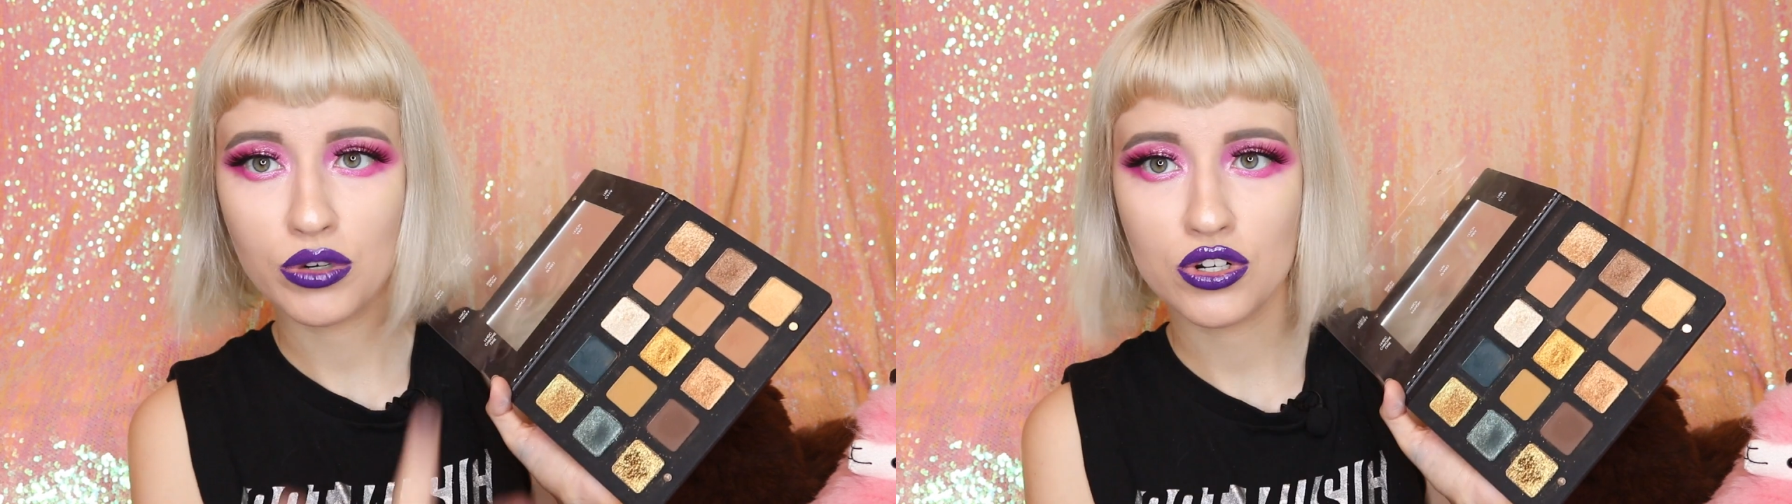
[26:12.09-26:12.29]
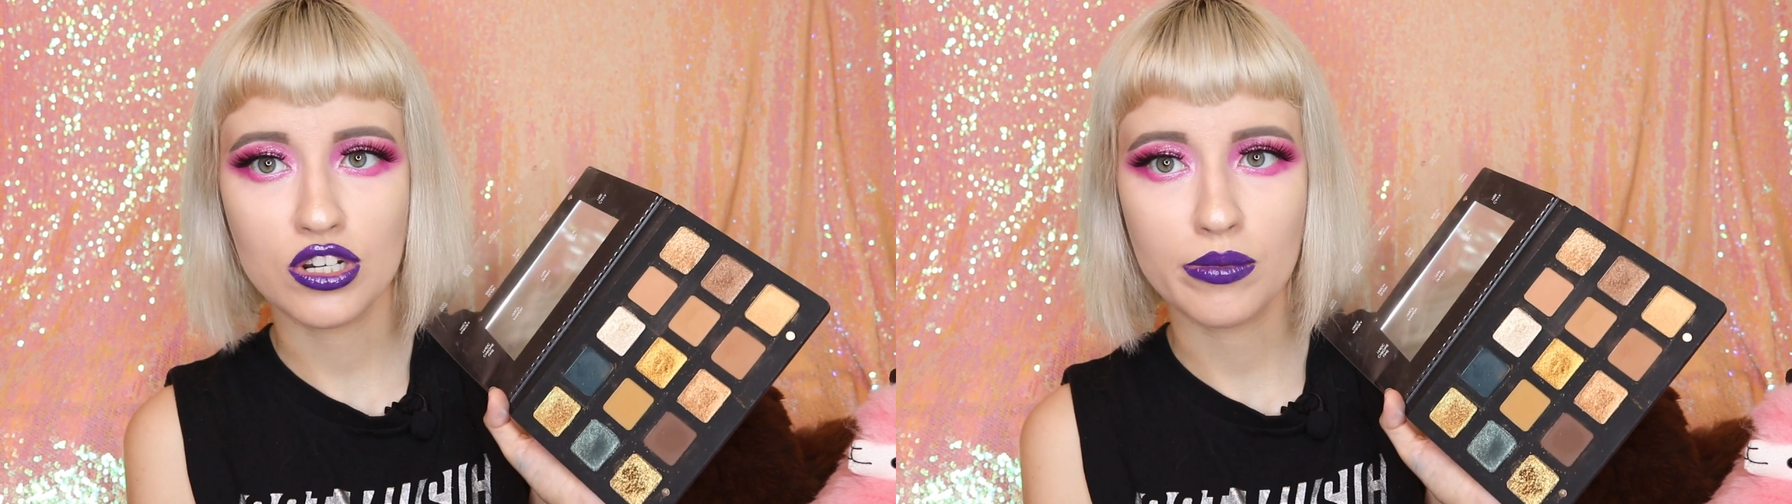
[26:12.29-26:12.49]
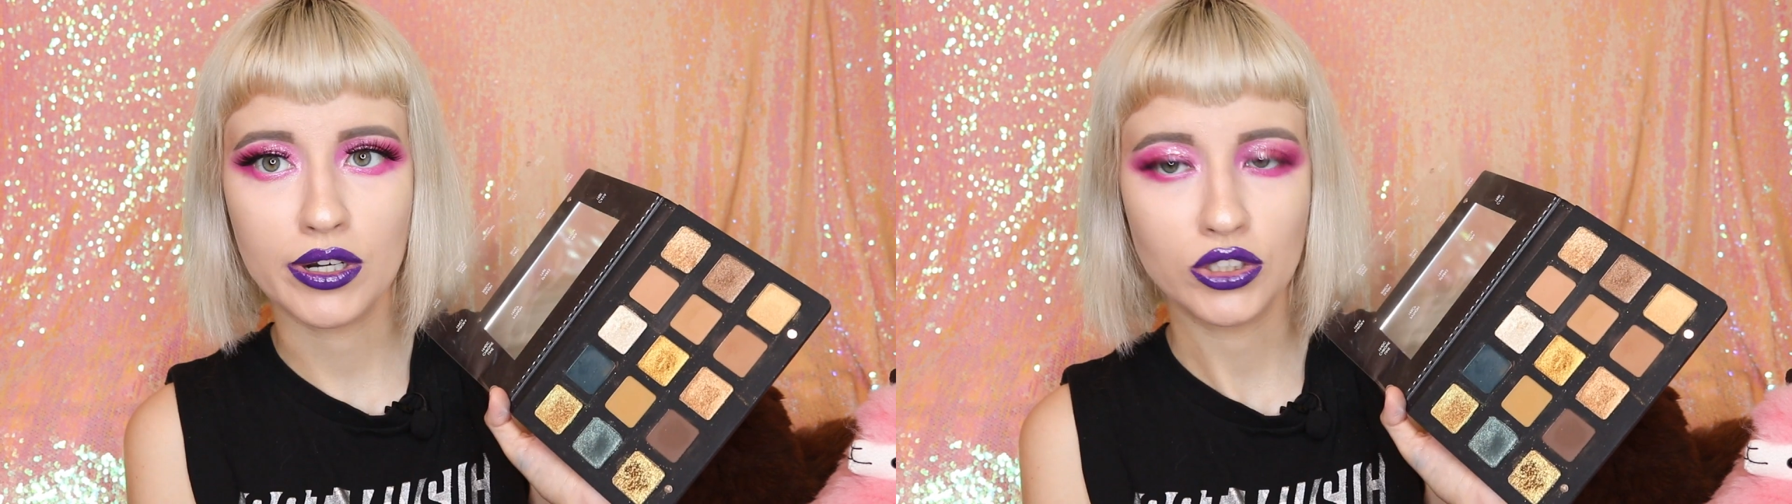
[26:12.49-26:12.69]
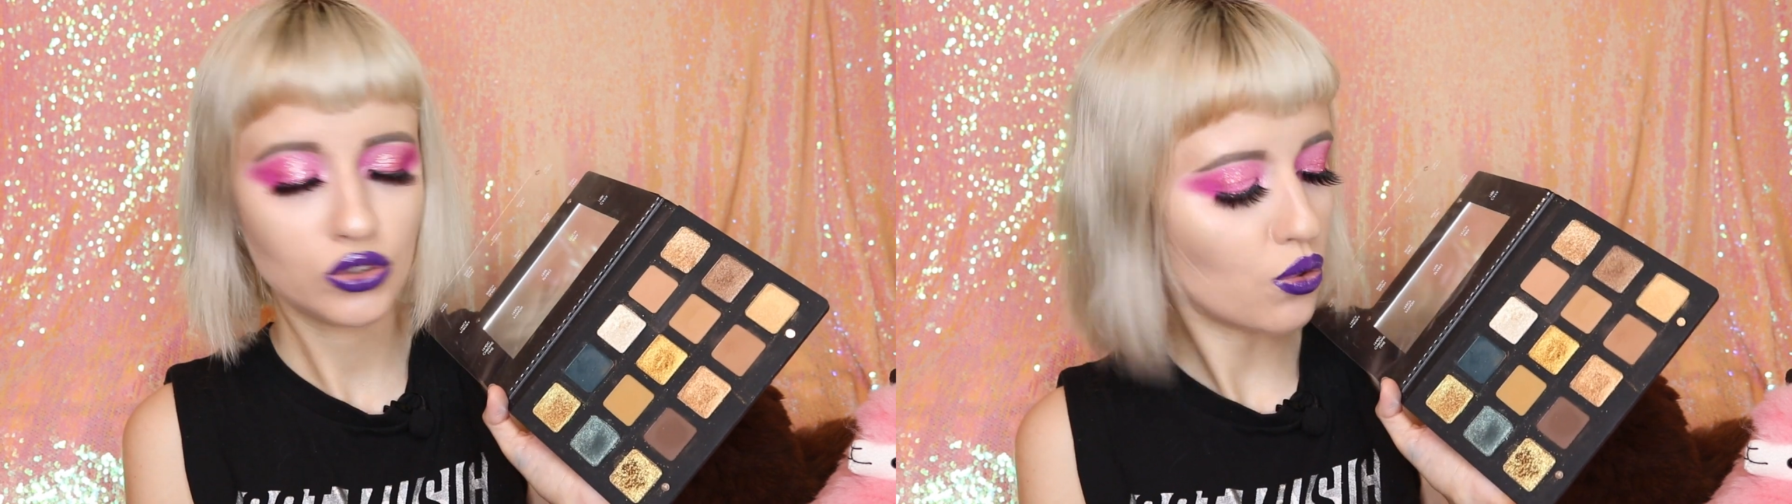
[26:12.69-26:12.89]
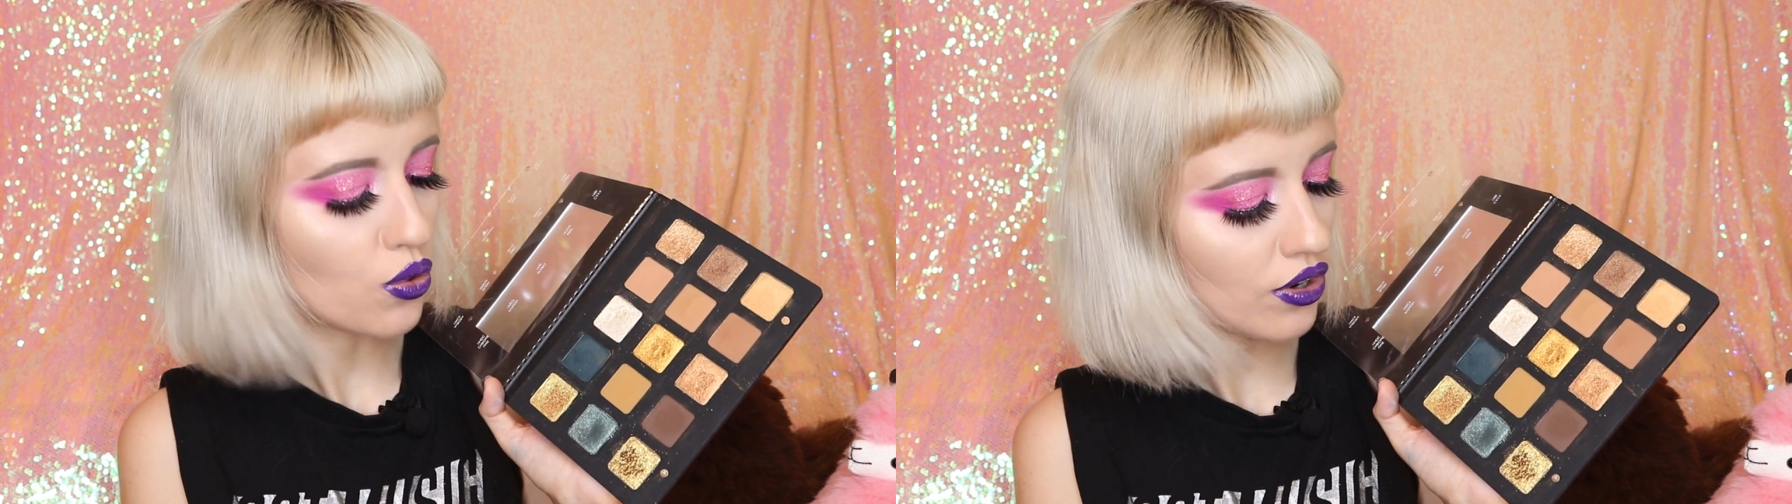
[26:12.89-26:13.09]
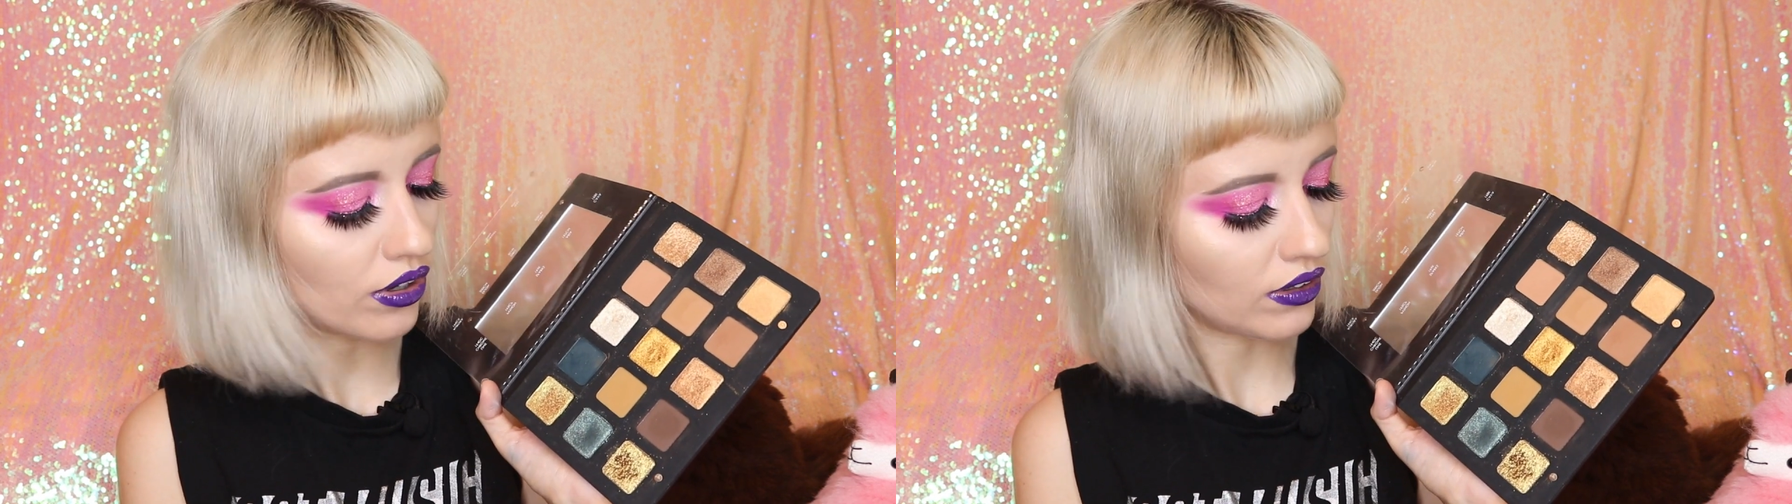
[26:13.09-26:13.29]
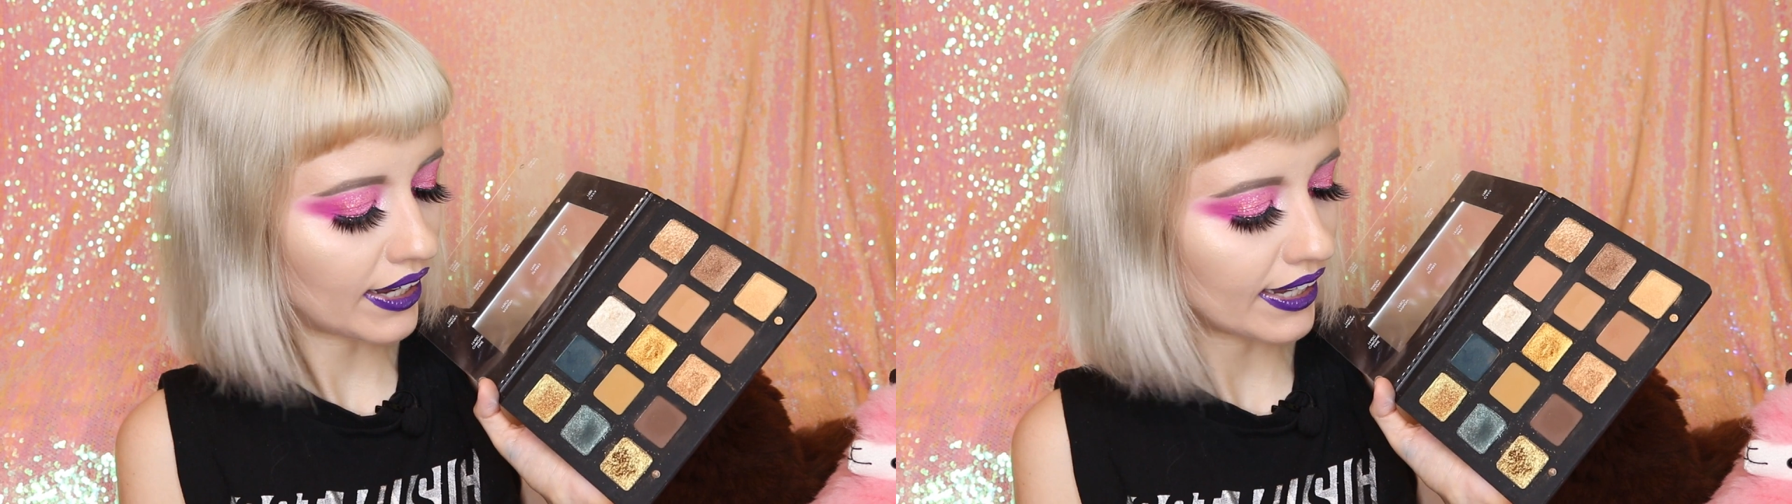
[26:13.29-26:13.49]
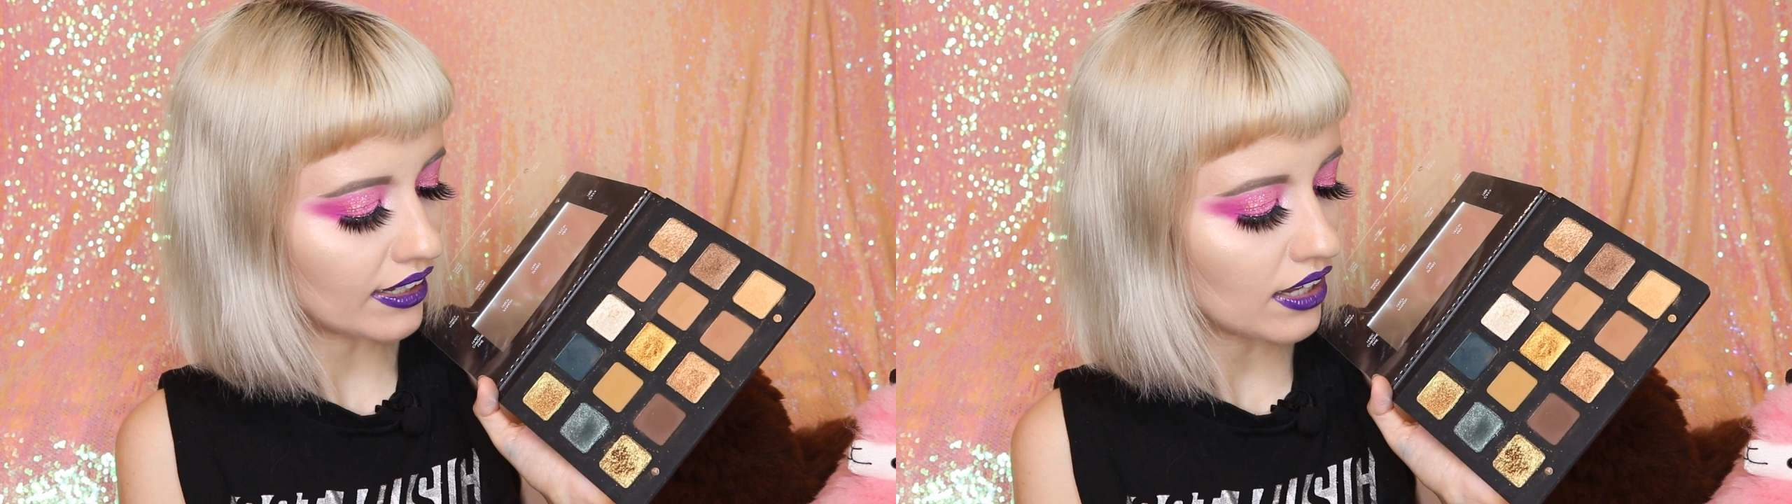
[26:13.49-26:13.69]
more shimmers, or
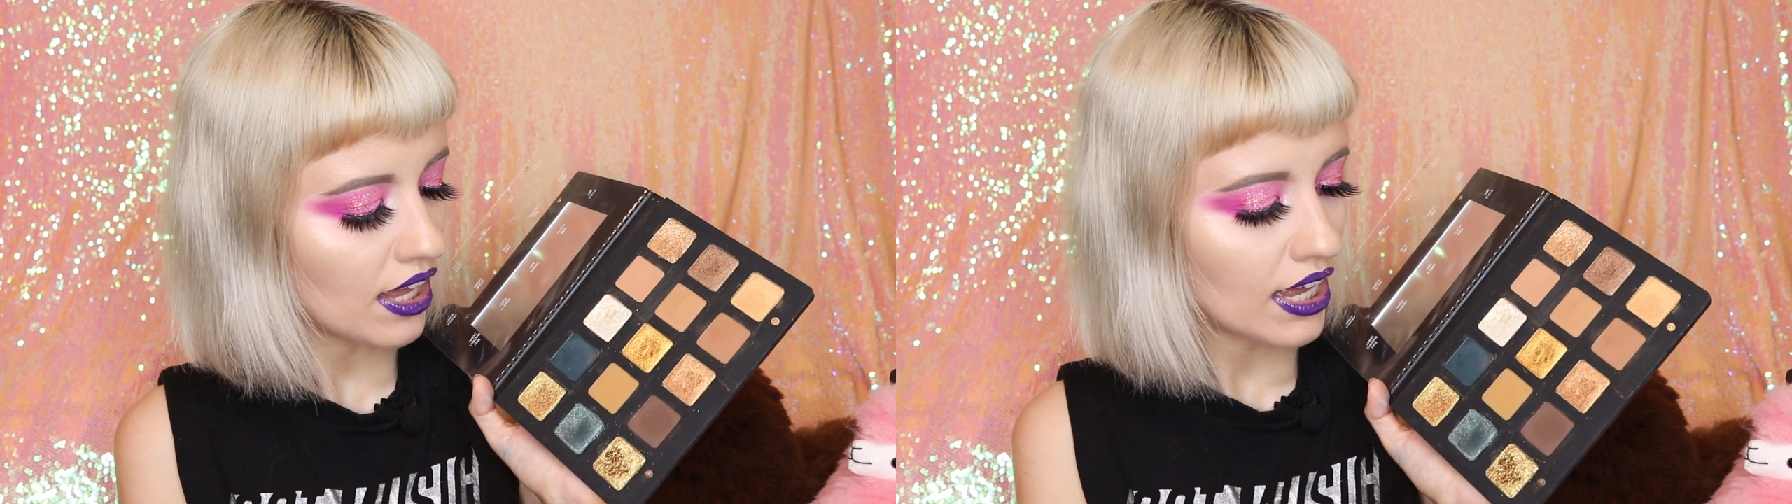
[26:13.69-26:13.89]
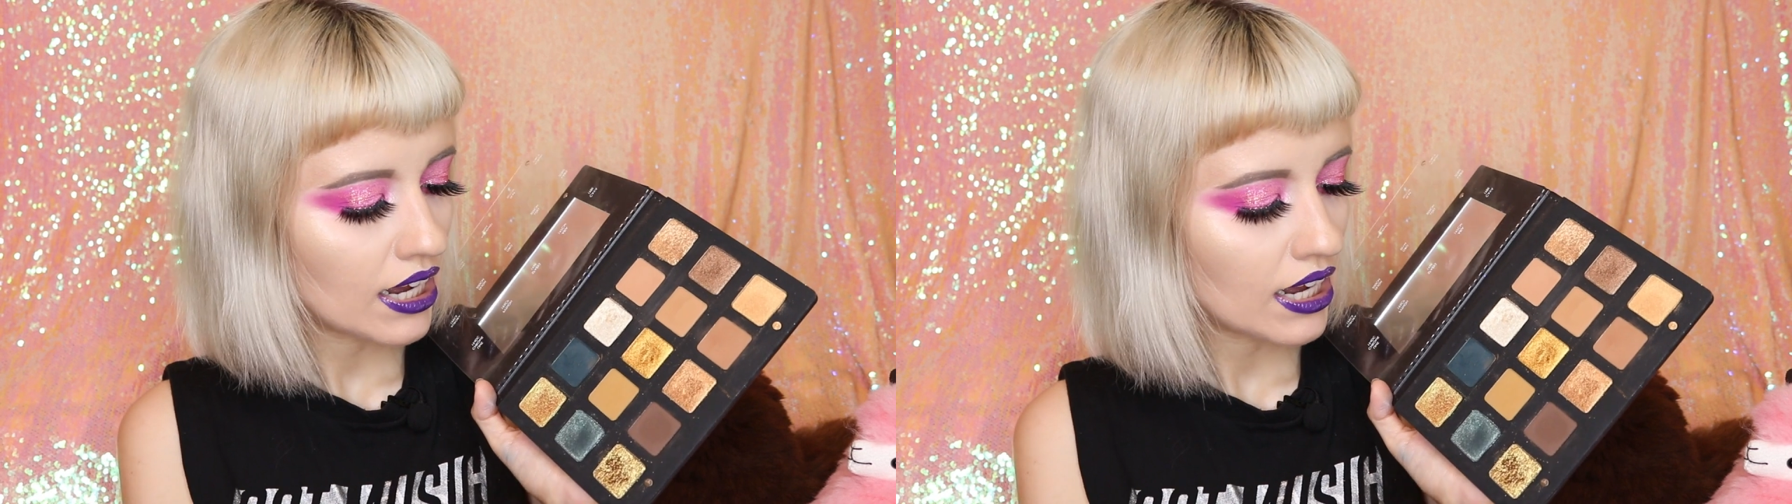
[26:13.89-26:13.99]
like